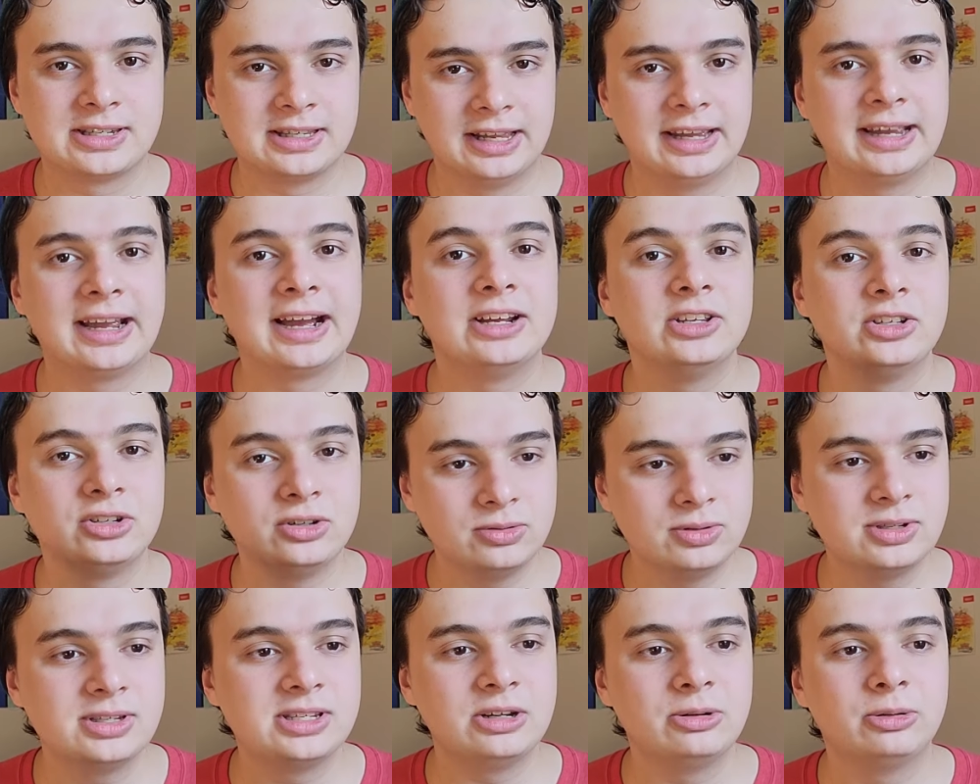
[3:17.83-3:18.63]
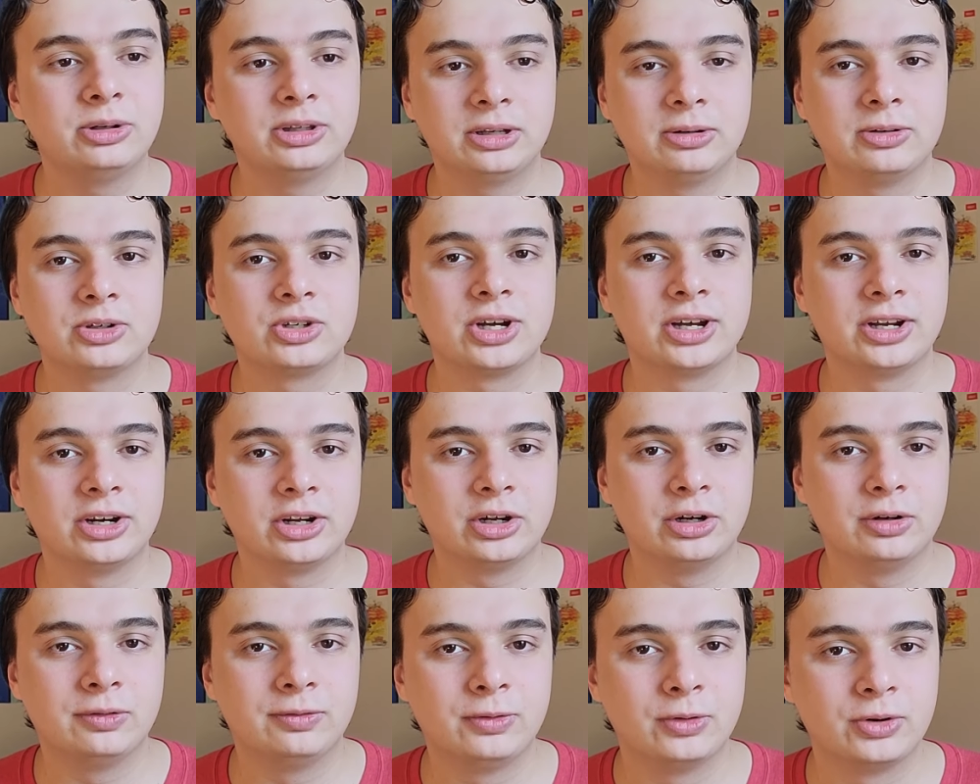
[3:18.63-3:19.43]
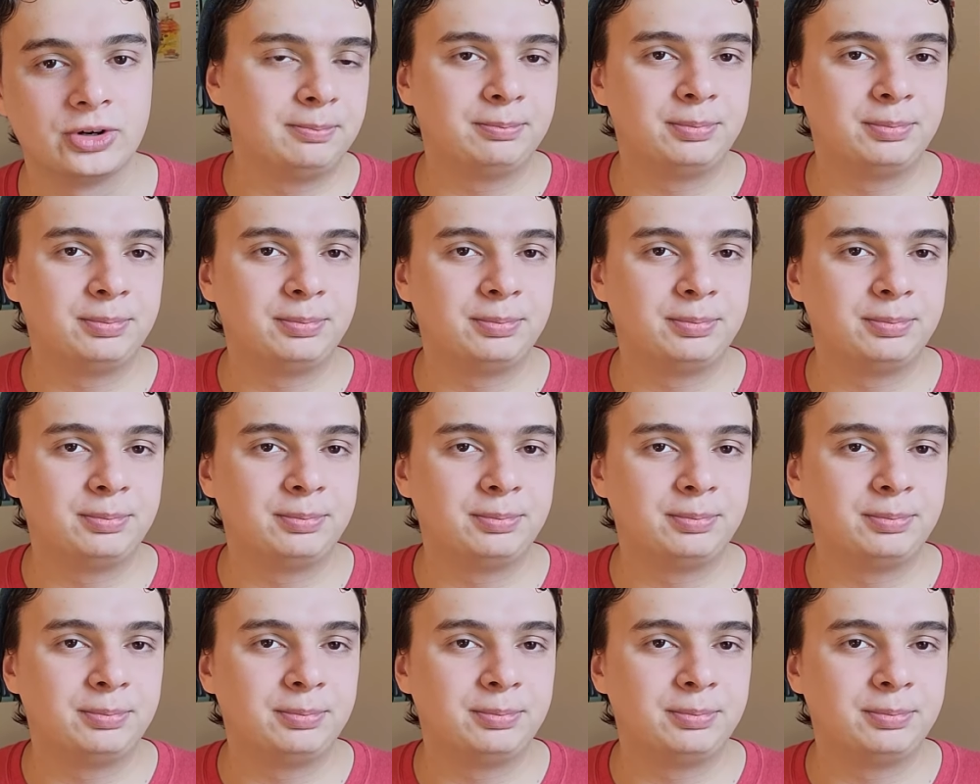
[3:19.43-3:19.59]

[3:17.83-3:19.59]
Like, I do see what they were trying to go for.